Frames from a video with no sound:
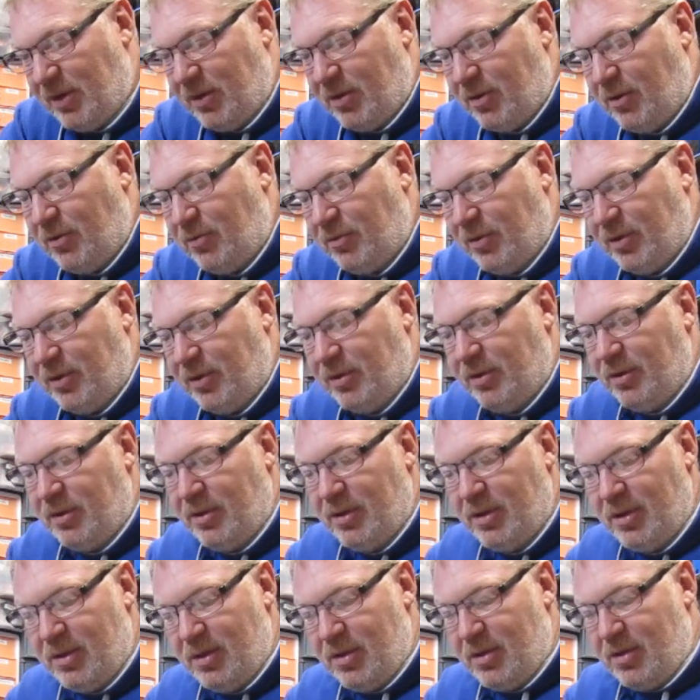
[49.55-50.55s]
colder,
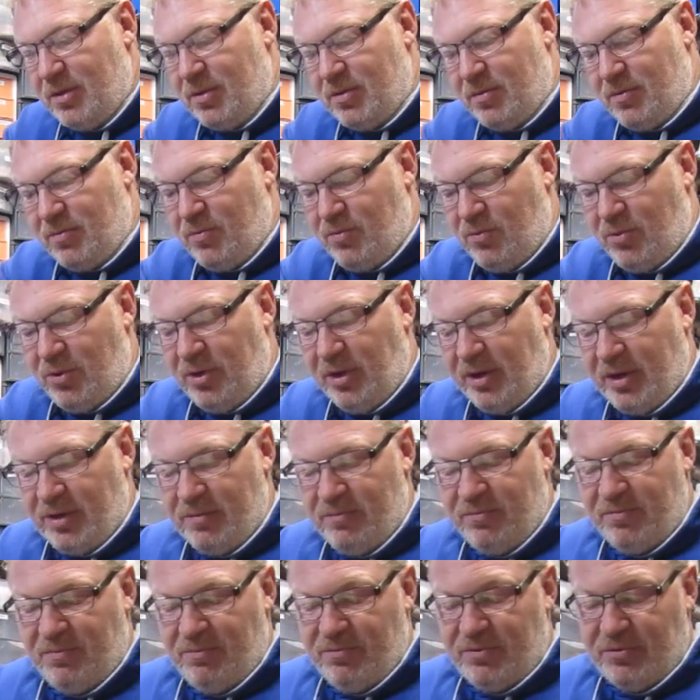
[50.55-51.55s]
one I
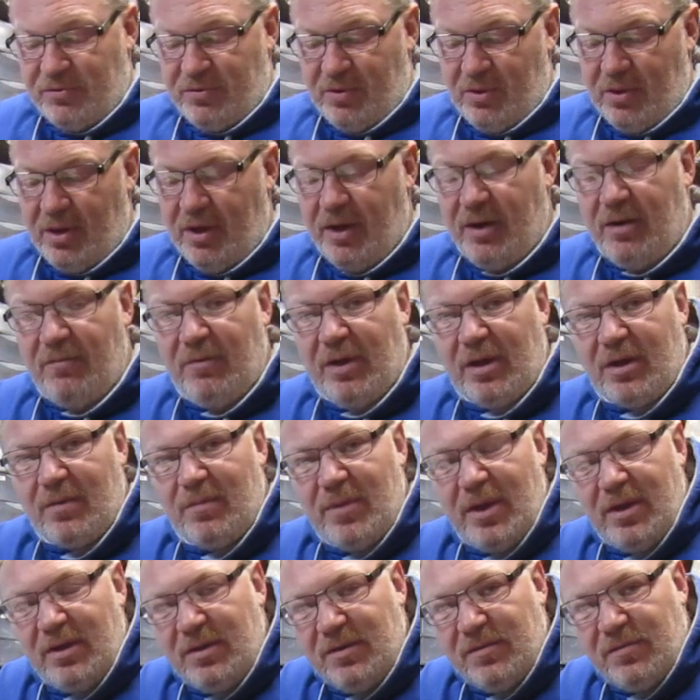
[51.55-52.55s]
could highly
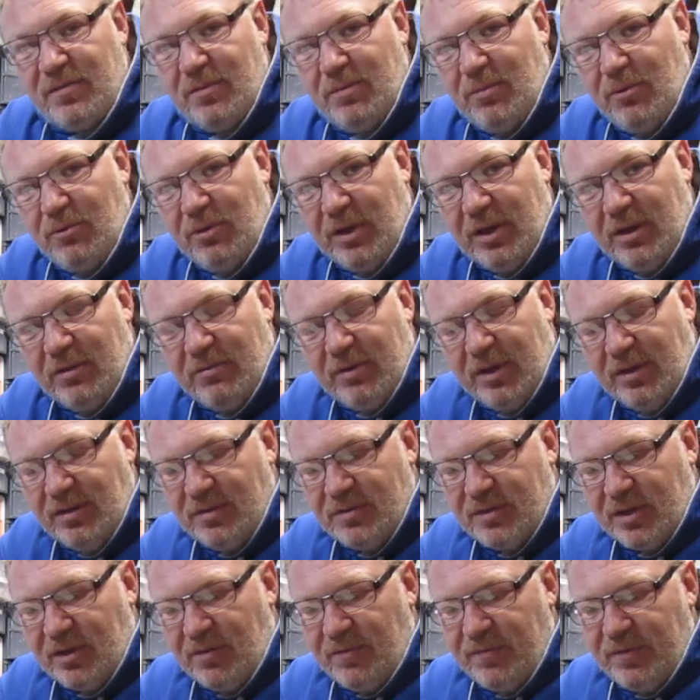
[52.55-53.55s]
recommend is the marine green
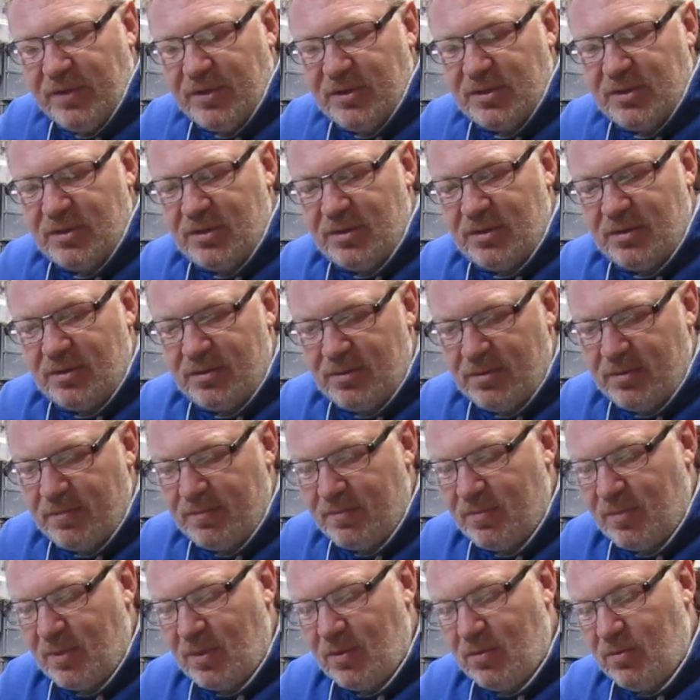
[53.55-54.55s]
shellfish,
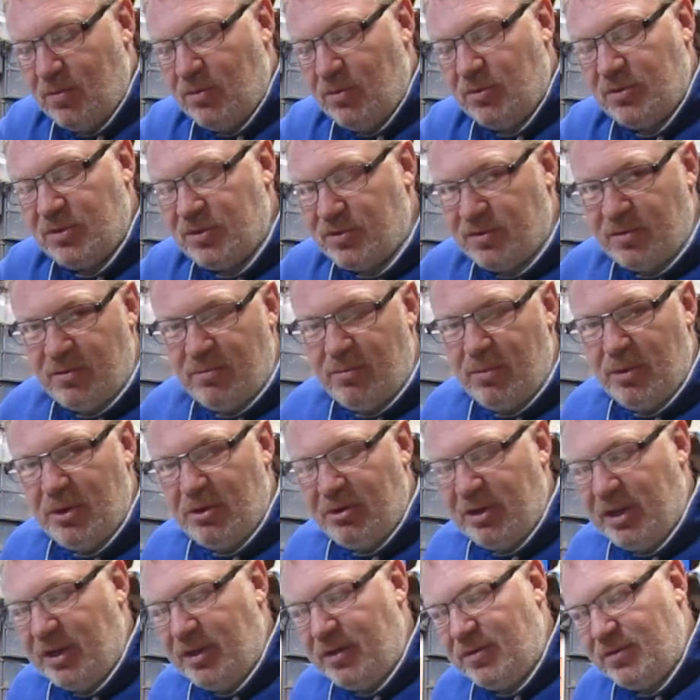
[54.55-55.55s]
or just the
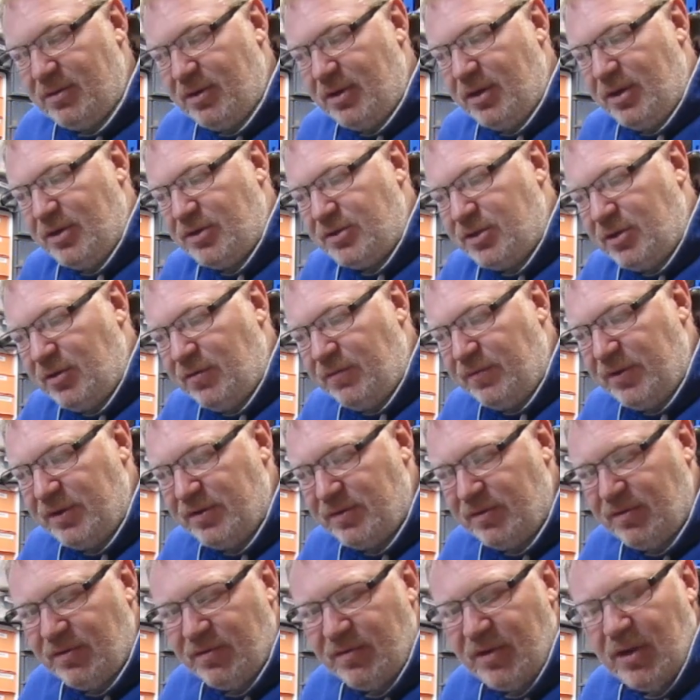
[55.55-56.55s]
marine
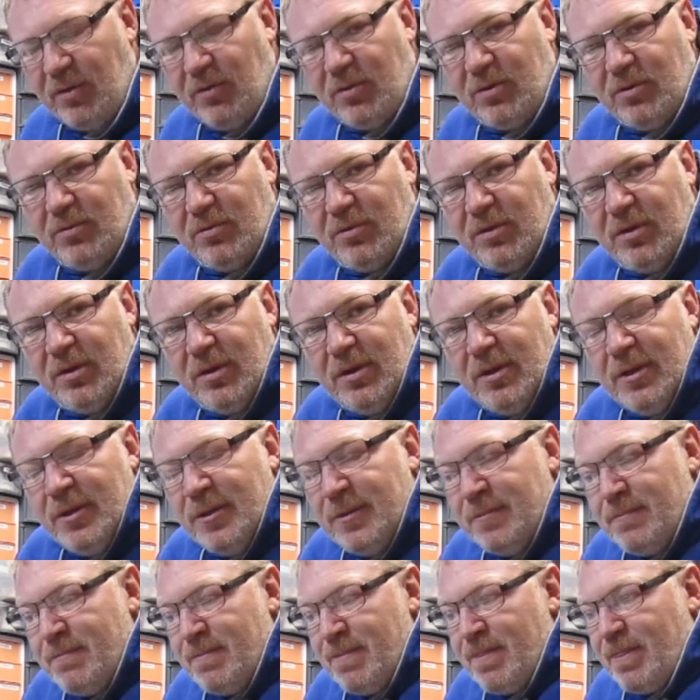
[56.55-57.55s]
shellfish as it's now called.
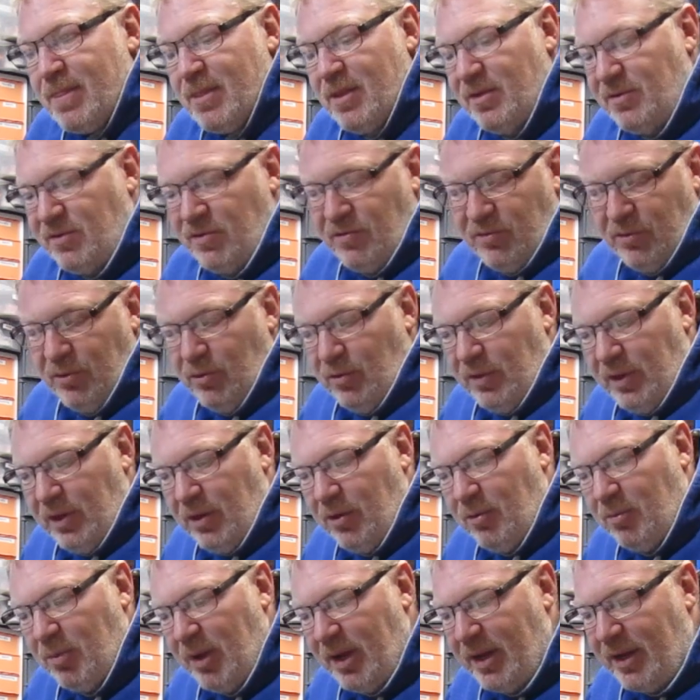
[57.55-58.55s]
This is still the
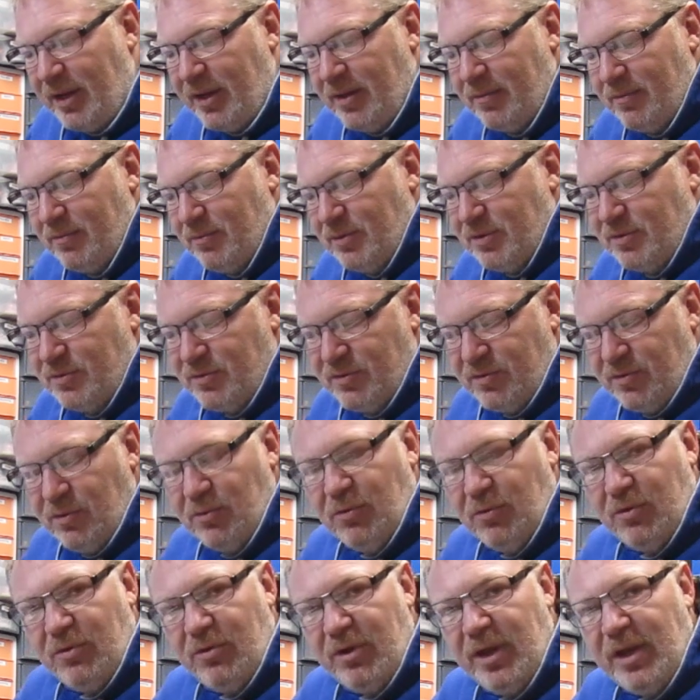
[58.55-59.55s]
old bag, which is
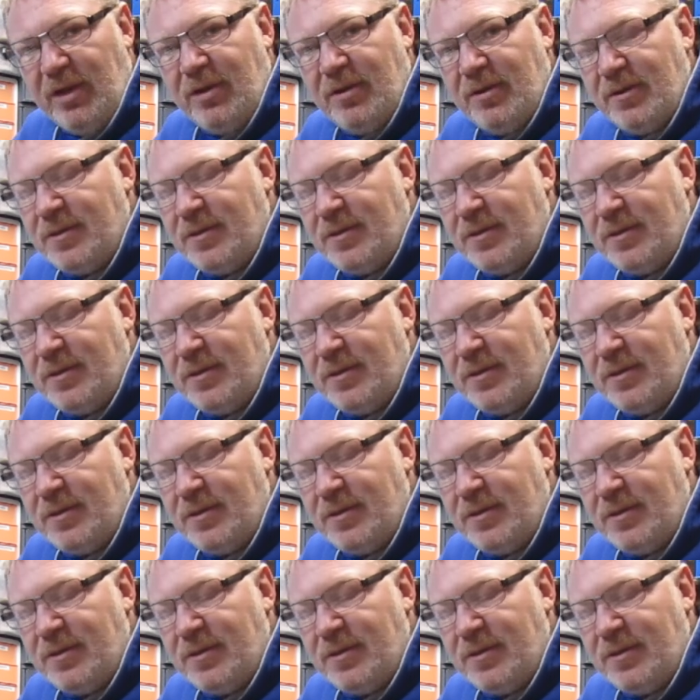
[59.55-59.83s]
still green.